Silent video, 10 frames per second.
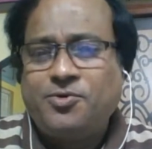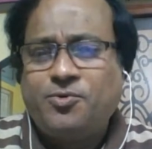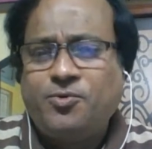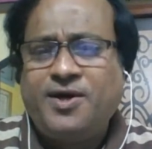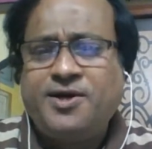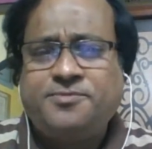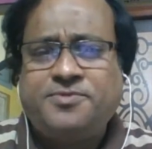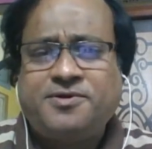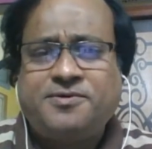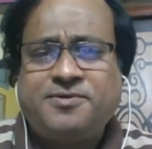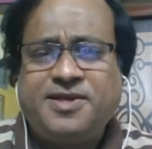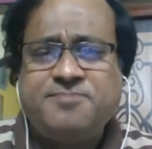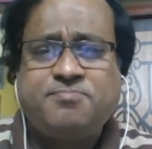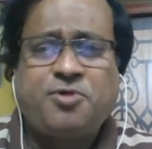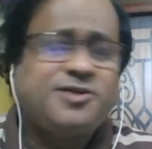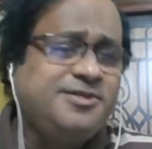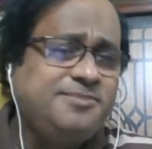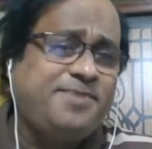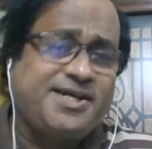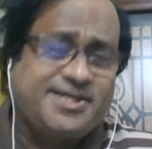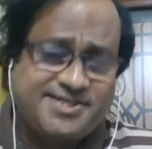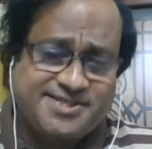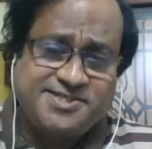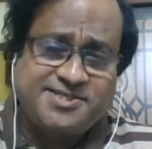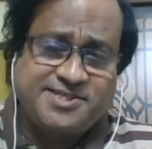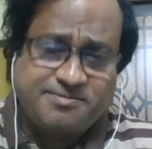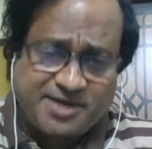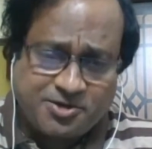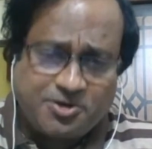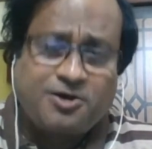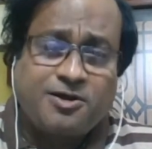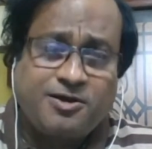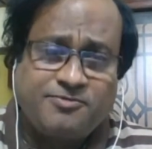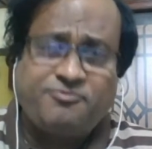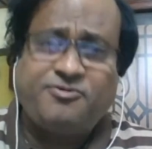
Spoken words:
one of the important persons in Bengal,